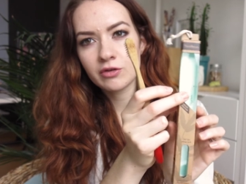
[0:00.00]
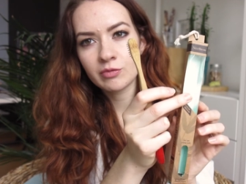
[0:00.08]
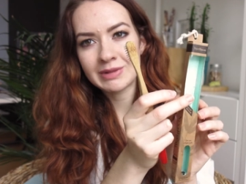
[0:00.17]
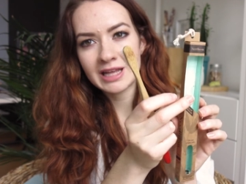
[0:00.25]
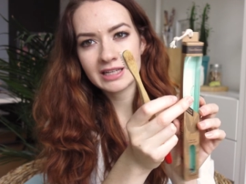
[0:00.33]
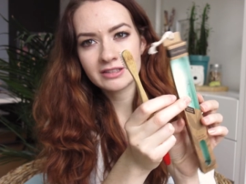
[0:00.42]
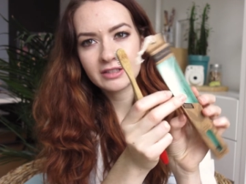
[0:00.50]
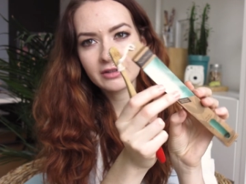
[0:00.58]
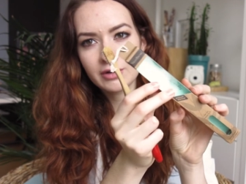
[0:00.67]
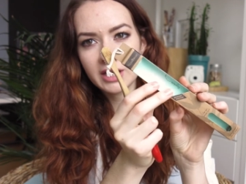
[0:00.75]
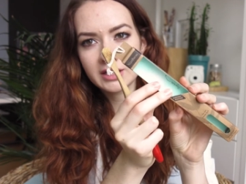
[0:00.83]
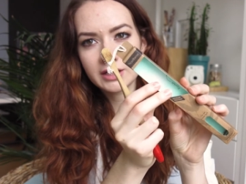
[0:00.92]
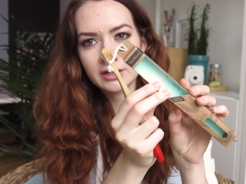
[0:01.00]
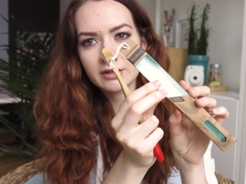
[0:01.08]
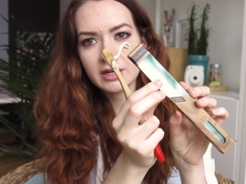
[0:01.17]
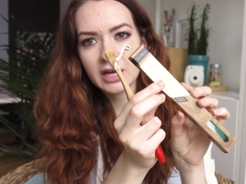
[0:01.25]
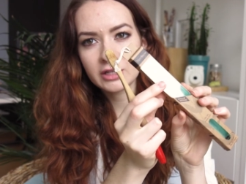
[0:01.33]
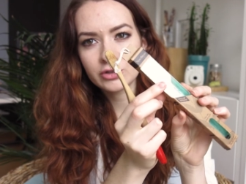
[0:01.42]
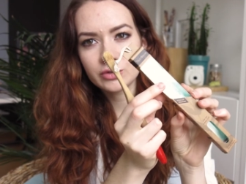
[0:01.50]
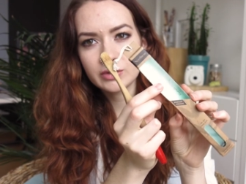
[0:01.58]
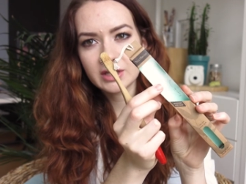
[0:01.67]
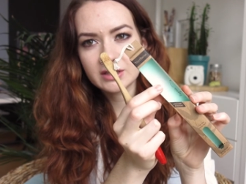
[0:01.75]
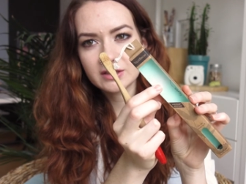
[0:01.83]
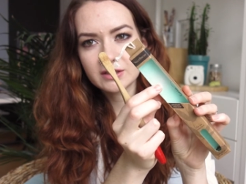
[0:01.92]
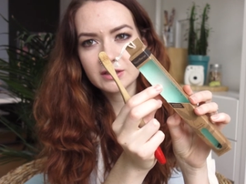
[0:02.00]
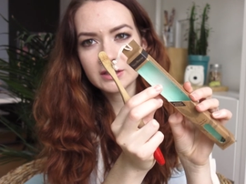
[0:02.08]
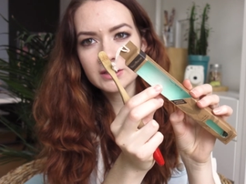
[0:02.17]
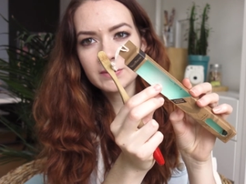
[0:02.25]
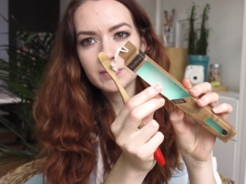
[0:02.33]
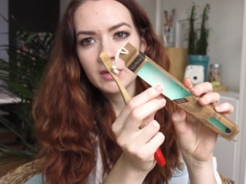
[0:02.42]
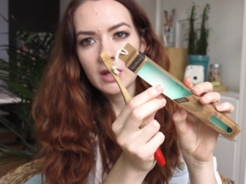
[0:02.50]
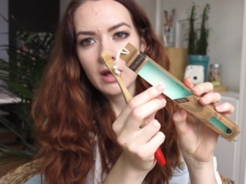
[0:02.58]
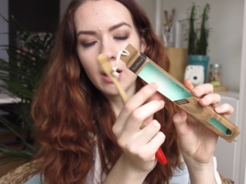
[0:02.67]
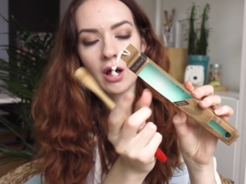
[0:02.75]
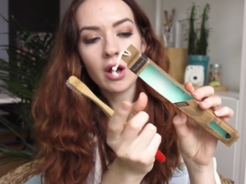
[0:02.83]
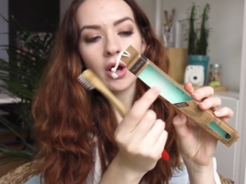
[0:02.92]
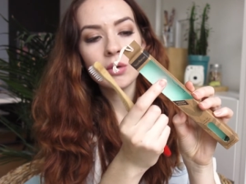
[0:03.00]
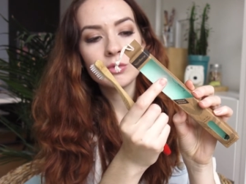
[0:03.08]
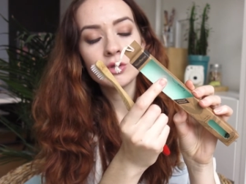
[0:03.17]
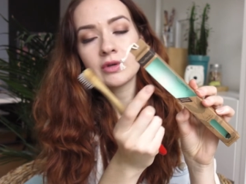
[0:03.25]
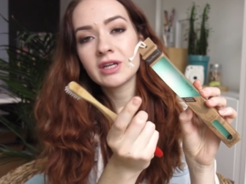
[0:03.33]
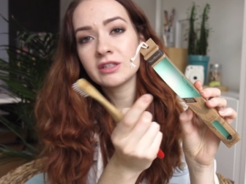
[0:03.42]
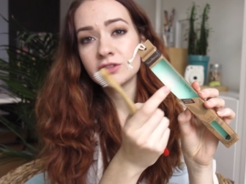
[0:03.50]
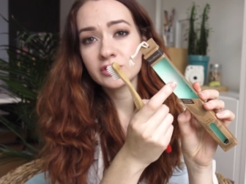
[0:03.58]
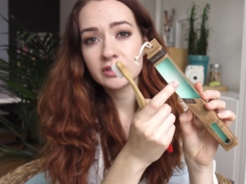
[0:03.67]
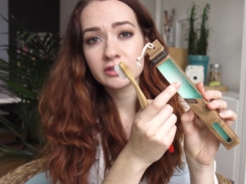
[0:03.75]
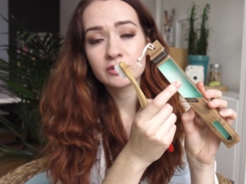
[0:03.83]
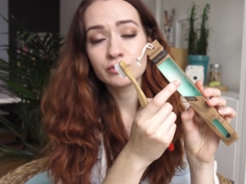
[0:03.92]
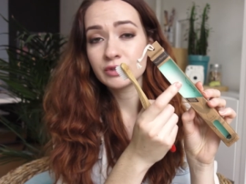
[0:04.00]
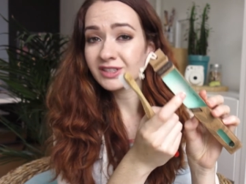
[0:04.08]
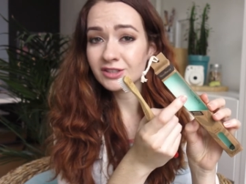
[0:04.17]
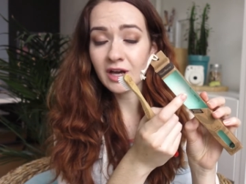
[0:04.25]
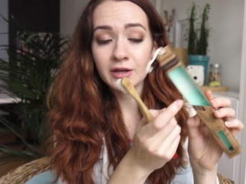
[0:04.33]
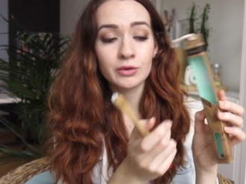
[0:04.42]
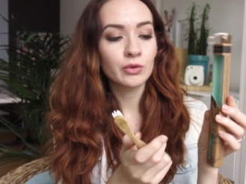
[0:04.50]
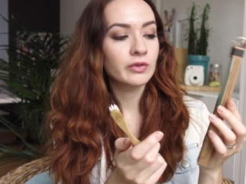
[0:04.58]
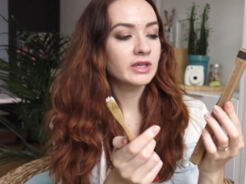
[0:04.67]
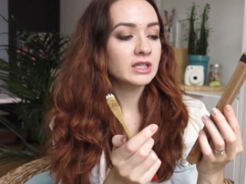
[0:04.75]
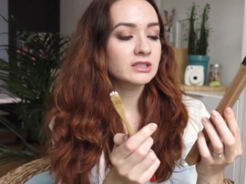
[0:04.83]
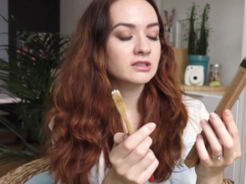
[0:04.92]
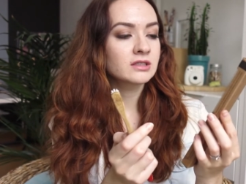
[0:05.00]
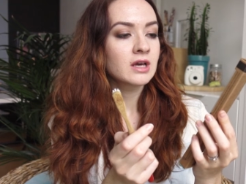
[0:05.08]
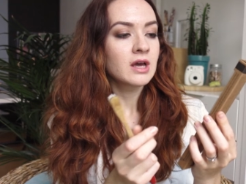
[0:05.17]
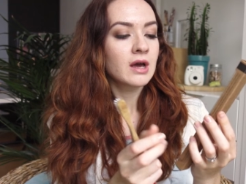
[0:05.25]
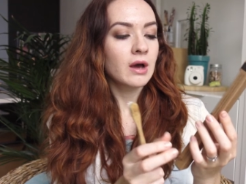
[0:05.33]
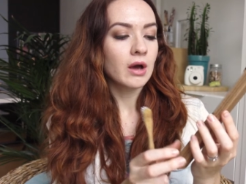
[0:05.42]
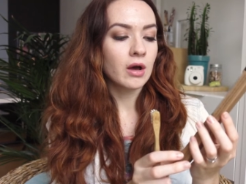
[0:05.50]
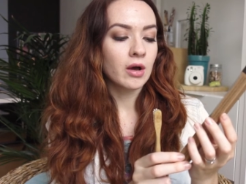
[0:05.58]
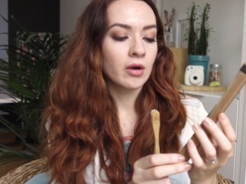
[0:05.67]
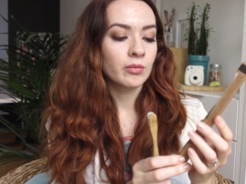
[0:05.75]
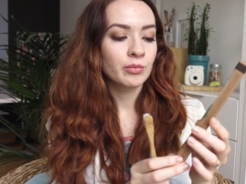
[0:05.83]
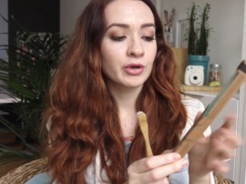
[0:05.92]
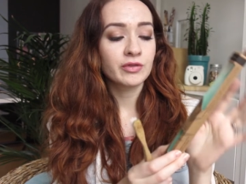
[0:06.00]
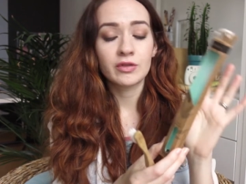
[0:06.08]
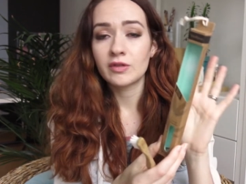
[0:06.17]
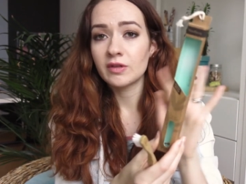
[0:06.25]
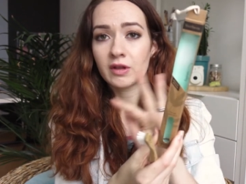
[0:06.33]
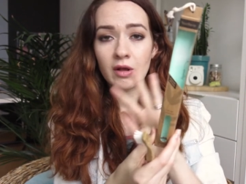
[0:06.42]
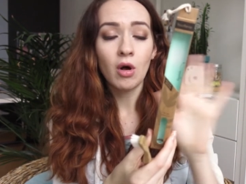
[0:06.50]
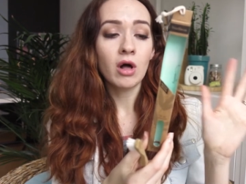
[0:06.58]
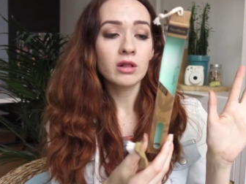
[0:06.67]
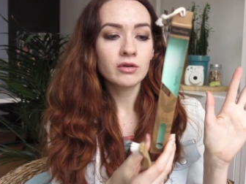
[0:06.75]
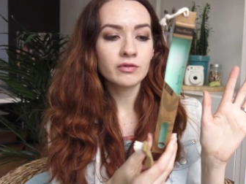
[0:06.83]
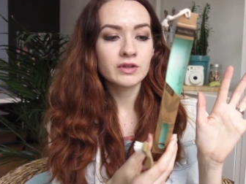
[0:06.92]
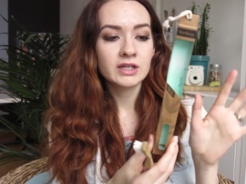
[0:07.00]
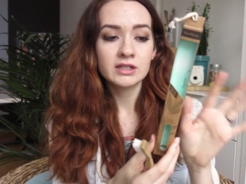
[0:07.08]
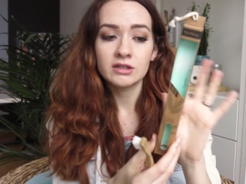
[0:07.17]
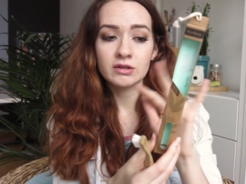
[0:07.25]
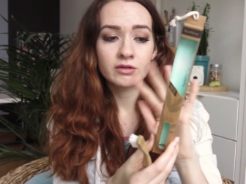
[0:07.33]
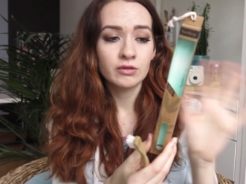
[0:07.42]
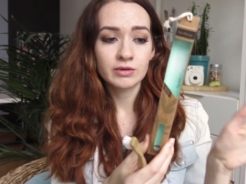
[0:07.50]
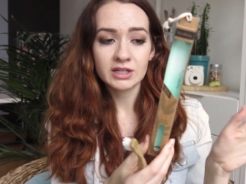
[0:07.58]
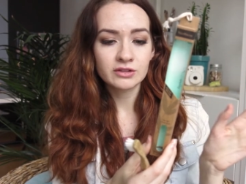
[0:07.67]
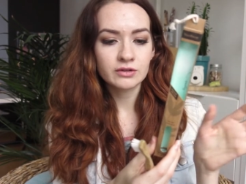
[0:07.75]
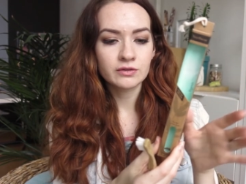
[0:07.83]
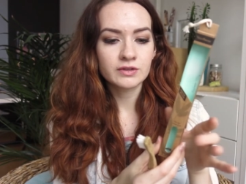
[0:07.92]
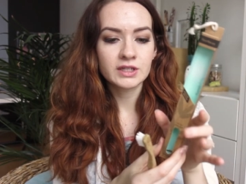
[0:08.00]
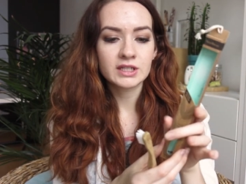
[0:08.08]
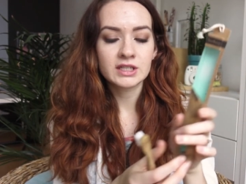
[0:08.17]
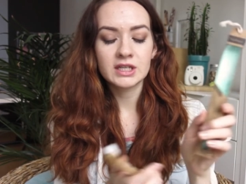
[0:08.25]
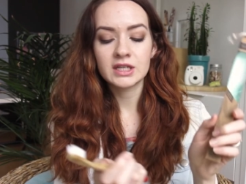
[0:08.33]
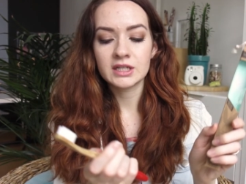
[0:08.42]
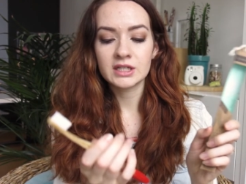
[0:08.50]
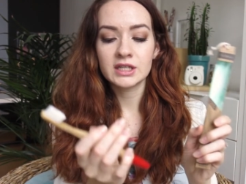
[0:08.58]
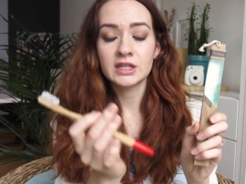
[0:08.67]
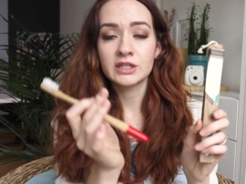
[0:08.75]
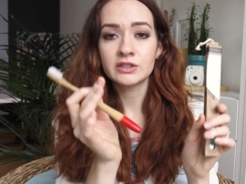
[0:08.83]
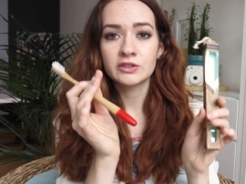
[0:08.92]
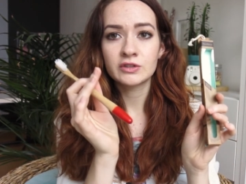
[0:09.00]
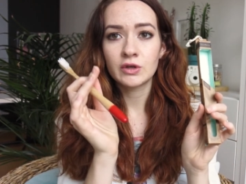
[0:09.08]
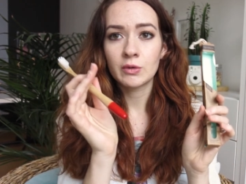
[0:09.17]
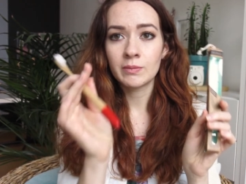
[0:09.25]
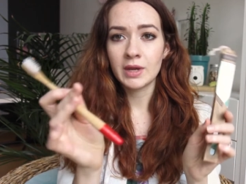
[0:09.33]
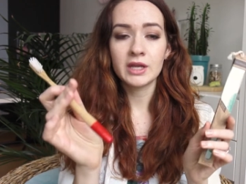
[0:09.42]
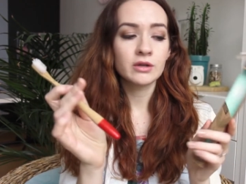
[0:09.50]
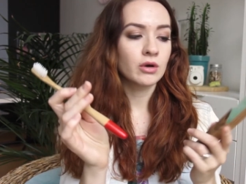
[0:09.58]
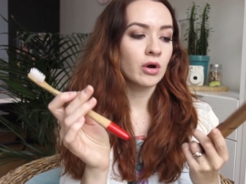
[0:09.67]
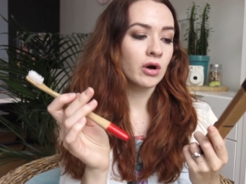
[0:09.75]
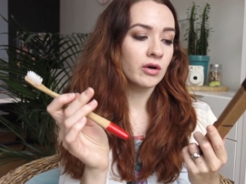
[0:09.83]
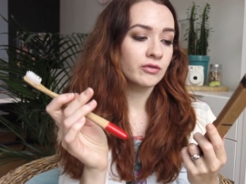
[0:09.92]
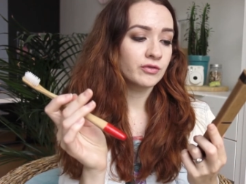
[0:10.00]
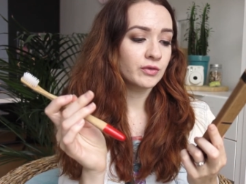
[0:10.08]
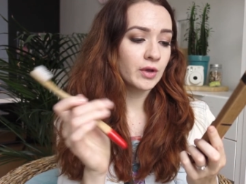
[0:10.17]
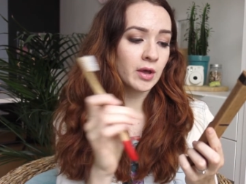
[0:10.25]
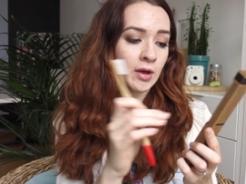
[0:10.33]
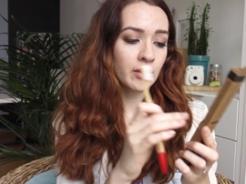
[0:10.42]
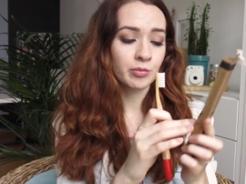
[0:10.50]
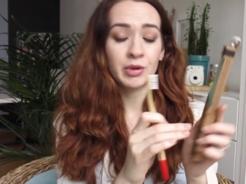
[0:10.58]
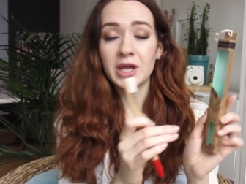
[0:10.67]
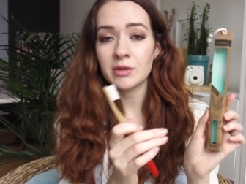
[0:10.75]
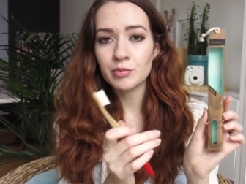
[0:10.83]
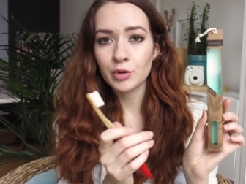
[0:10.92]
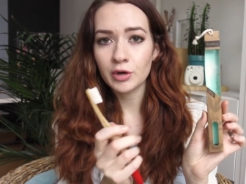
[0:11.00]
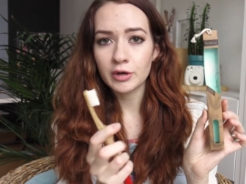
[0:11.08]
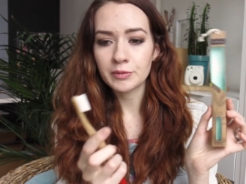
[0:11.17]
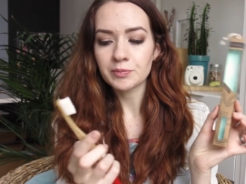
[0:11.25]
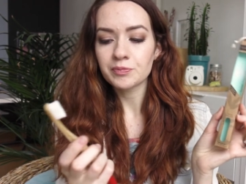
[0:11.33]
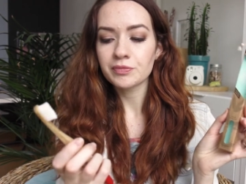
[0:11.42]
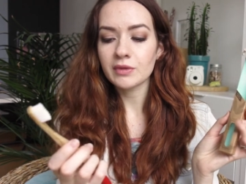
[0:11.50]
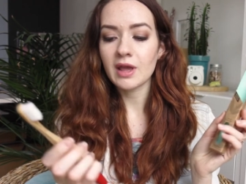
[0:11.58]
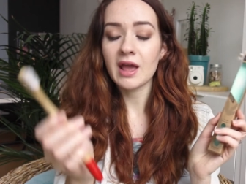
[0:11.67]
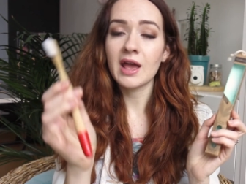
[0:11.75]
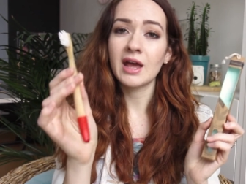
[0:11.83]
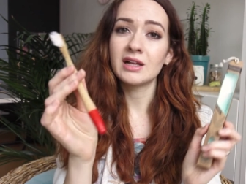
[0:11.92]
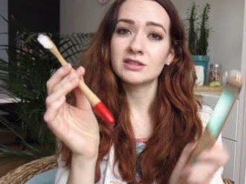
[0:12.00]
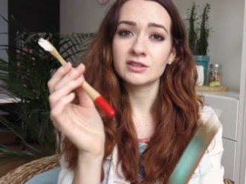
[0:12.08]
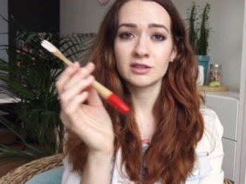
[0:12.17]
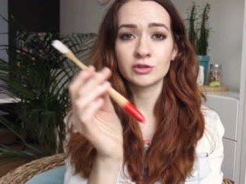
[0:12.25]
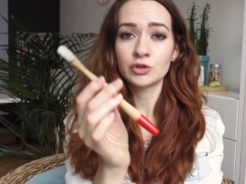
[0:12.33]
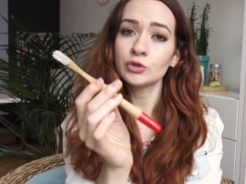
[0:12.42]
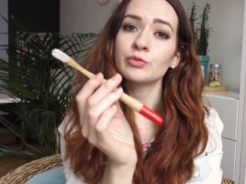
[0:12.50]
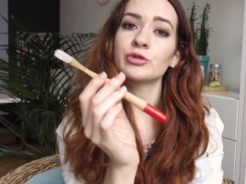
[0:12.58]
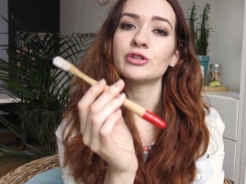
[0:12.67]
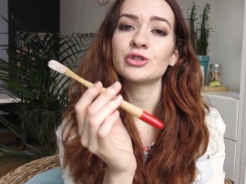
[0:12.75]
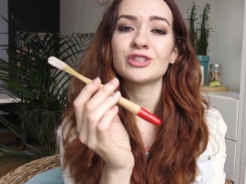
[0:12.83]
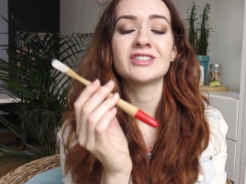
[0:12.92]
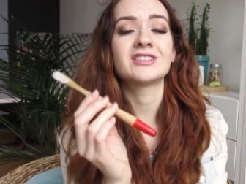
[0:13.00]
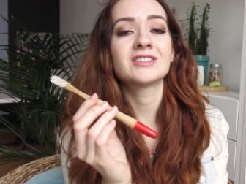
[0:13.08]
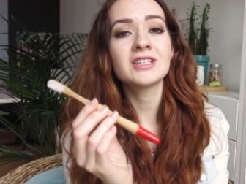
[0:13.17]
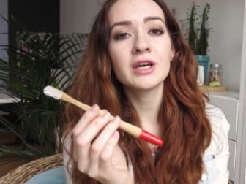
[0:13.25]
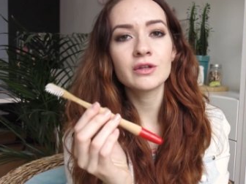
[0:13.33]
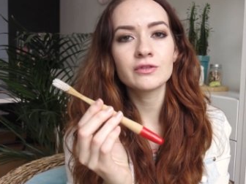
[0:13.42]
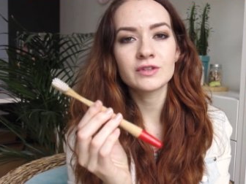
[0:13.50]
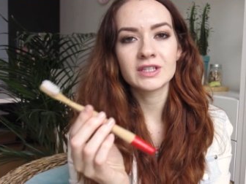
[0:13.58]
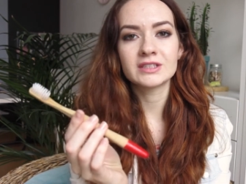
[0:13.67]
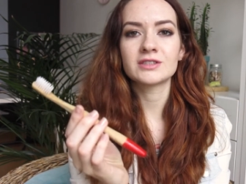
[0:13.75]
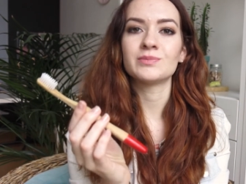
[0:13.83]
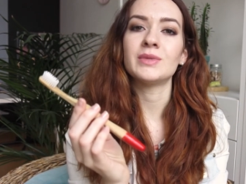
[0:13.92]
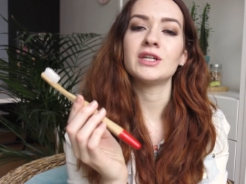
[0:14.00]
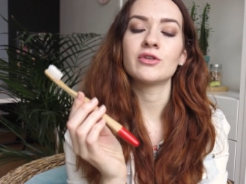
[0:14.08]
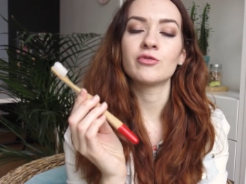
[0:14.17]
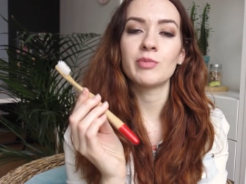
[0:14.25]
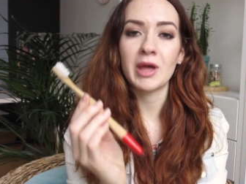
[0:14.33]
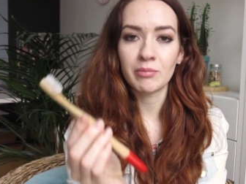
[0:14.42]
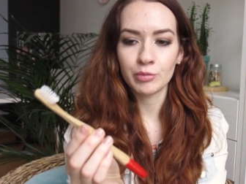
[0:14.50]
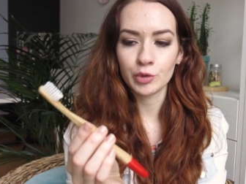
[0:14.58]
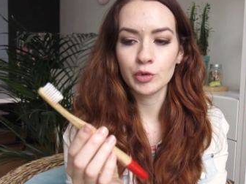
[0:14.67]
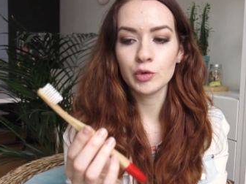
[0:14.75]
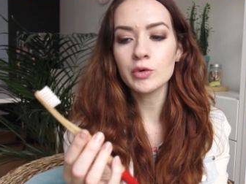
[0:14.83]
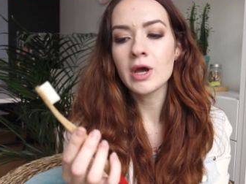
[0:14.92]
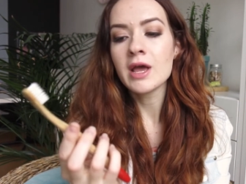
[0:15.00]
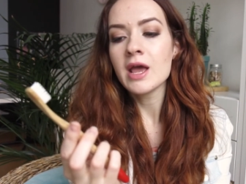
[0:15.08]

of plastic right here, as you can see. You can just recycle this, but all of it, the rest of it, it is made of paper, and the toothbrush itself is made of bamboo.